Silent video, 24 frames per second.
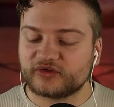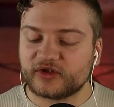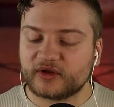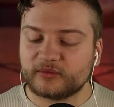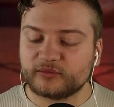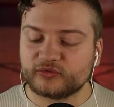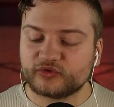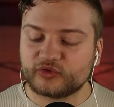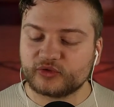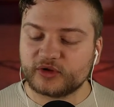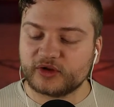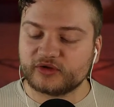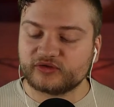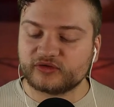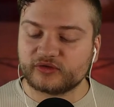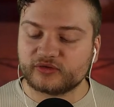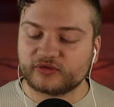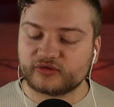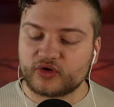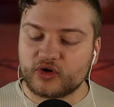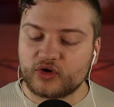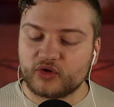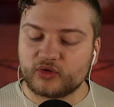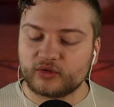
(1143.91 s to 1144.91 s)
some
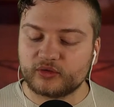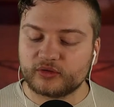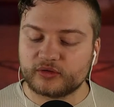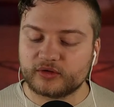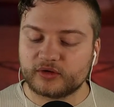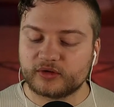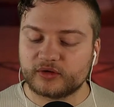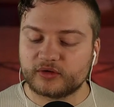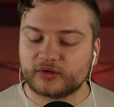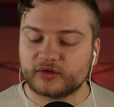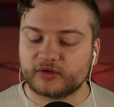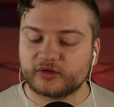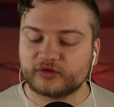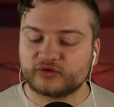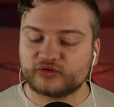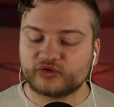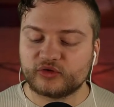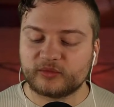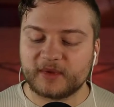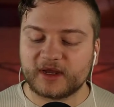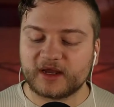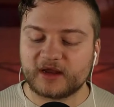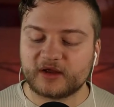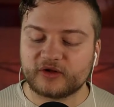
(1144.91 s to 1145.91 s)
traditions hold
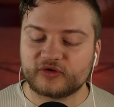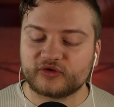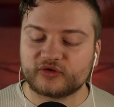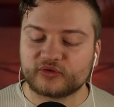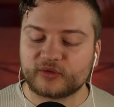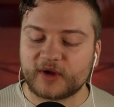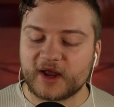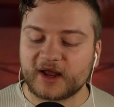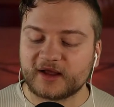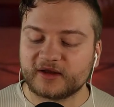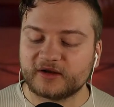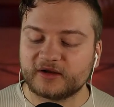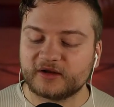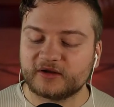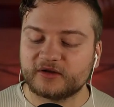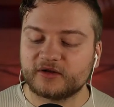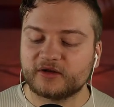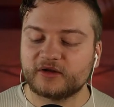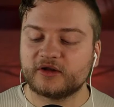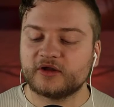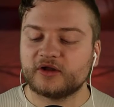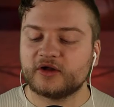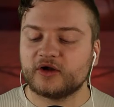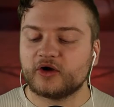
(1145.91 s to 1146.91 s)
should be contracted